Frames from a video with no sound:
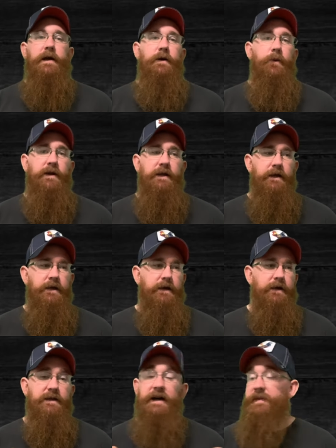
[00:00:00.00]
We
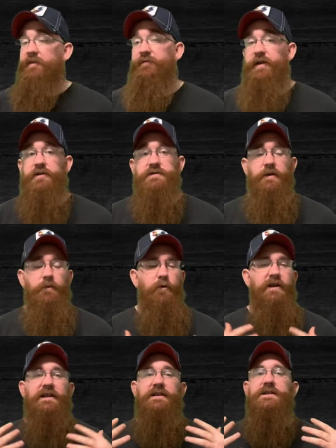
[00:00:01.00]
cut the fenders. I mean,
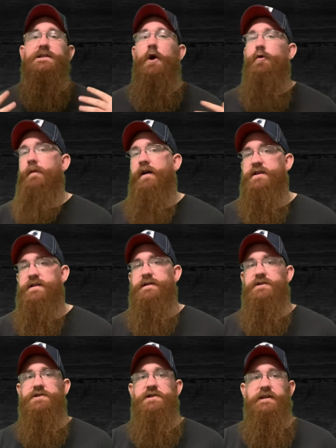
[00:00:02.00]
we did so much to
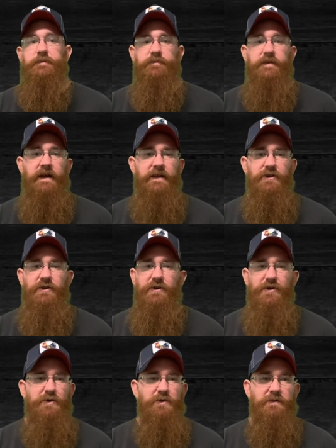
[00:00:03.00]
this Jeep that you
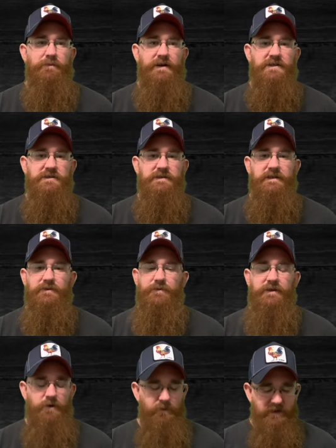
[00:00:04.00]
could do on a budget.
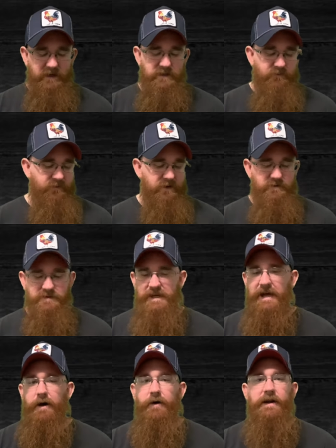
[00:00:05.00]
You know, we cut the fenders
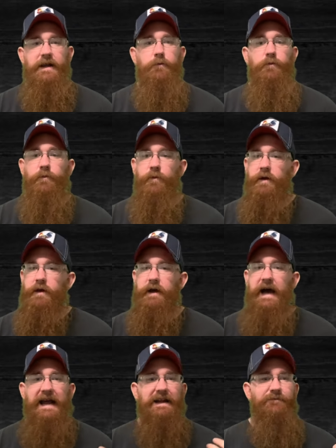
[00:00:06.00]
out, and
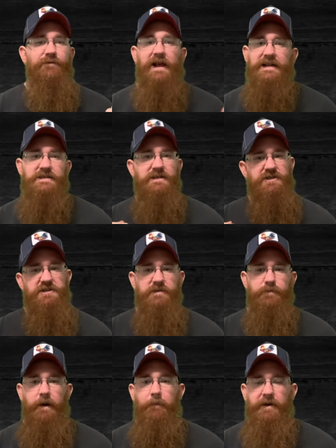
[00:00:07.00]
I can flex this
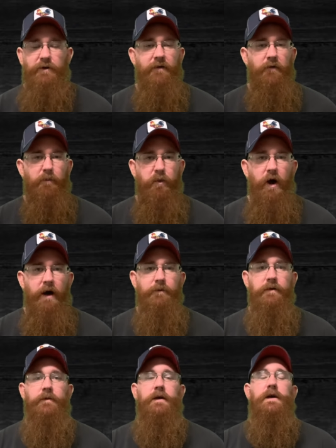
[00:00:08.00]
Jeep up. I don't have a
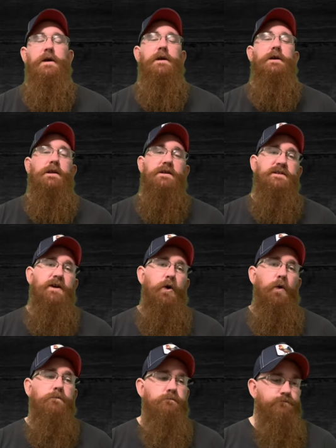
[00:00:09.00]
problem.
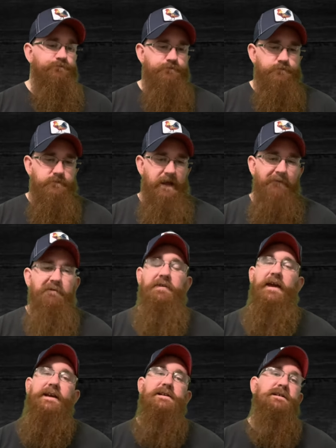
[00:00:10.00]
So
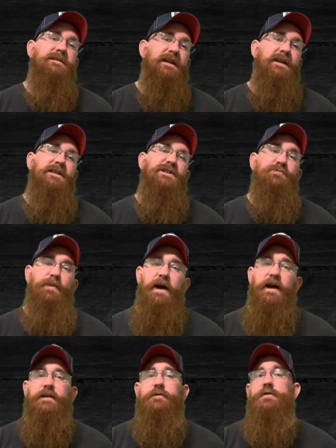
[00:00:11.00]
everything is in
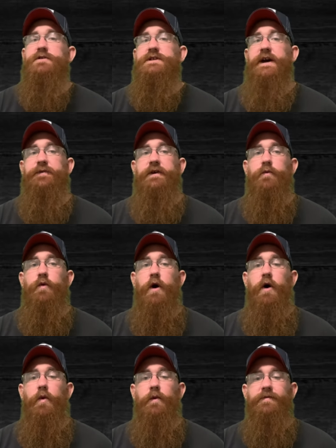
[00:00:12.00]
spec. There's nothing
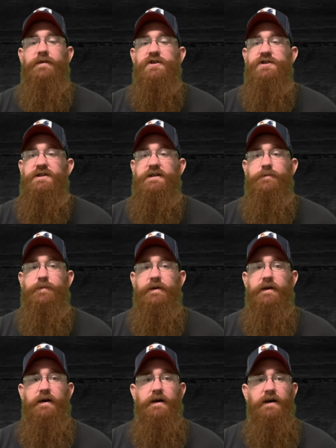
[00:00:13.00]
wrong with this Jeep.
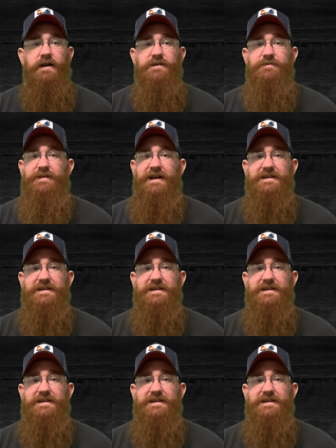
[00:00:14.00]
Like I